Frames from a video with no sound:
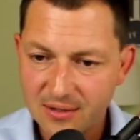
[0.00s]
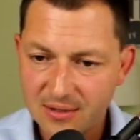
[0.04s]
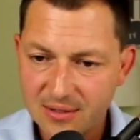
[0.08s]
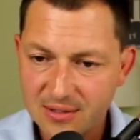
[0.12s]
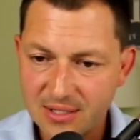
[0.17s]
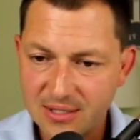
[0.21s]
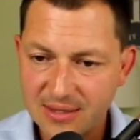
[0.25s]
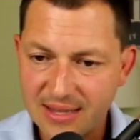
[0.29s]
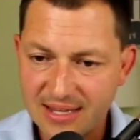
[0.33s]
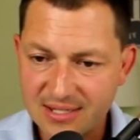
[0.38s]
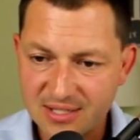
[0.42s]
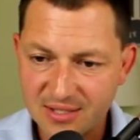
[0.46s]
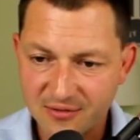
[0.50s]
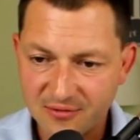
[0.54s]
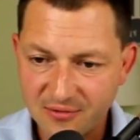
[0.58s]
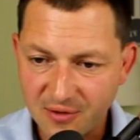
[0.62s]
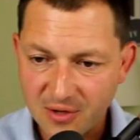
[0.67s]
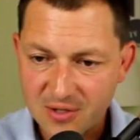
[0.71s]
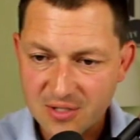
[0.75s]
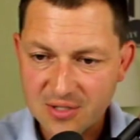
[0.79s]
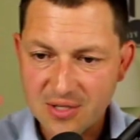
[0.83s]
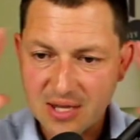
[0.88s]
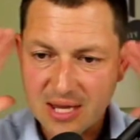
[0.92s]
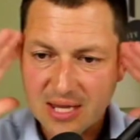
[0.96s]
See, that's the
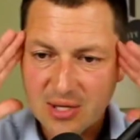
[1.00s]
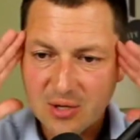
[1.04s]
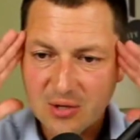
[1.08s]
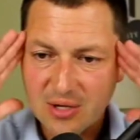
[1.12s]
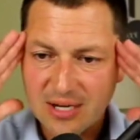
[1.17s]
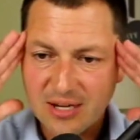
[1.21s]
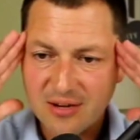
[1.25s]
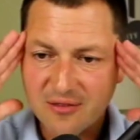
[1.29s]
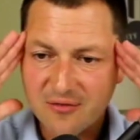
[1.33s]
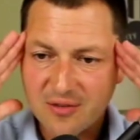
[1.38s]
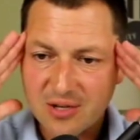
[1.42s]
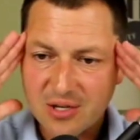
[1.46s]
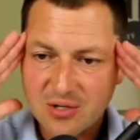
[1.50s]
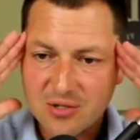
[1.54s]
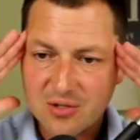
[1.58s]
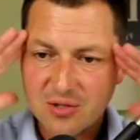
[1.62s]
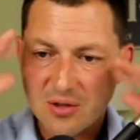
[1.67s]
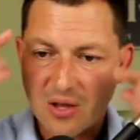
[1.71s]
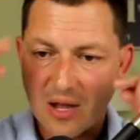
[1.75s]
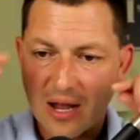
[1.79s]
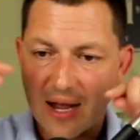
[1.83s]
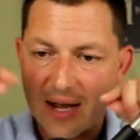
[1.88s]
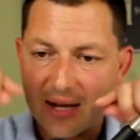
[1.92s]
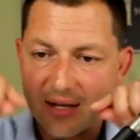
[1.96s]
first thing. You need to
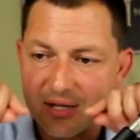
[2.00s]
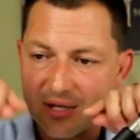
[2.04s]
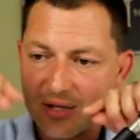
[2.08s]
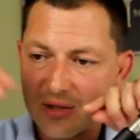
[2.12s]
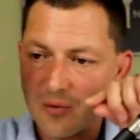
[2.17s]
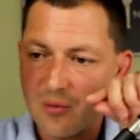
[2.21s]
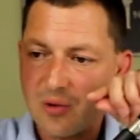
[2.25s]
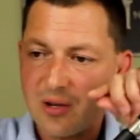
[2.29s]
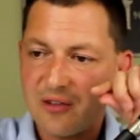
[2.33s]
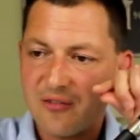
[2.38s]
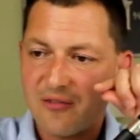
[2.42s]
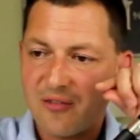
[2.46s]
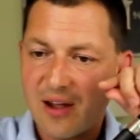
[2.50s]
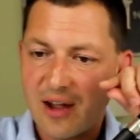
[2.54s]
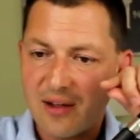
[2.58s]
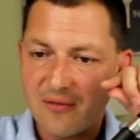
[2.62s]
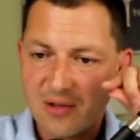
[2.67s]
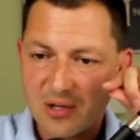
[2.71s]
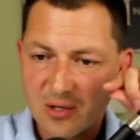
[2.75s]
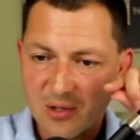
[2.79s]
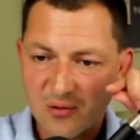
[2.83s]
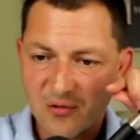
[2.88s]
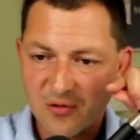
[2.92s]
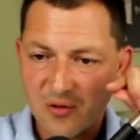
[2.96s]
visualize three to five
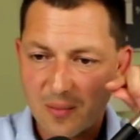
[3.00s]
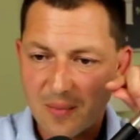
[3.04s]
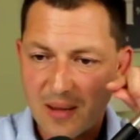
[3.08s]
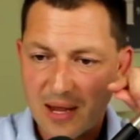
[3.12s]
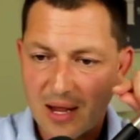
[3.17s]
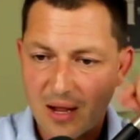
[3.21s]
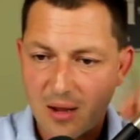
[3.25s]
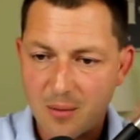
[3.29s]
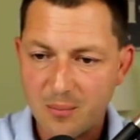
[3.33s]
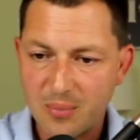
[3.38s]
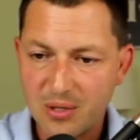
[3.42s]
years from now,